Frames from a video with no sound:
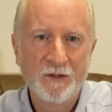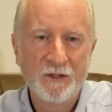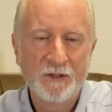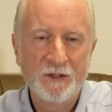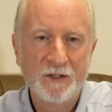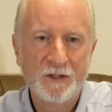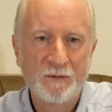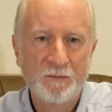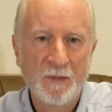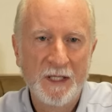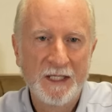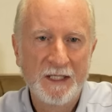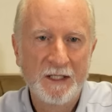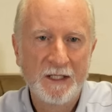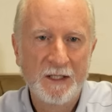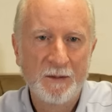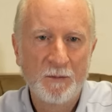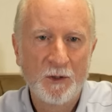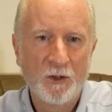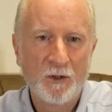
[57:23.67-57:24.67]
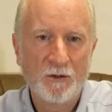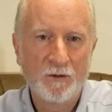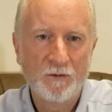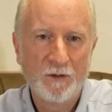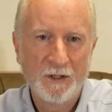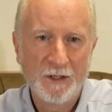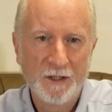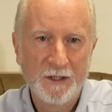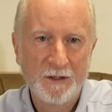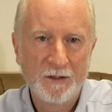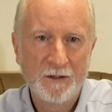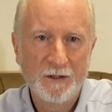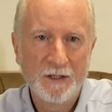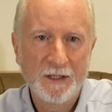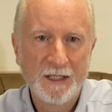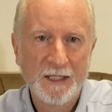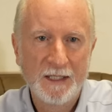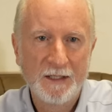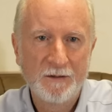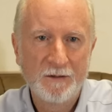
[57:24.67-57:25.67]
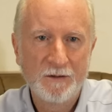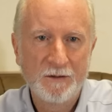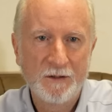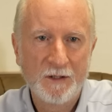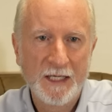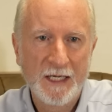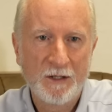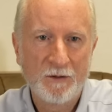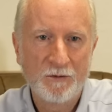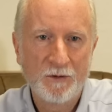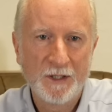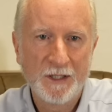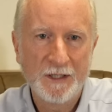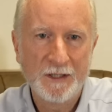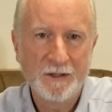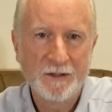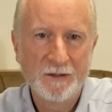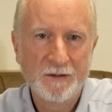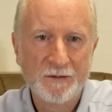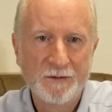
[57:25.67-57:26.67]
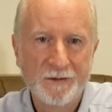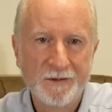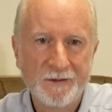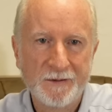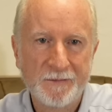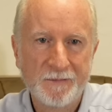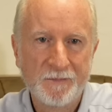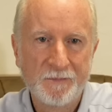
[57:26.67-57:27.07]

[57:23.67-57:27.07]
This is mayhem, outright. Yeah.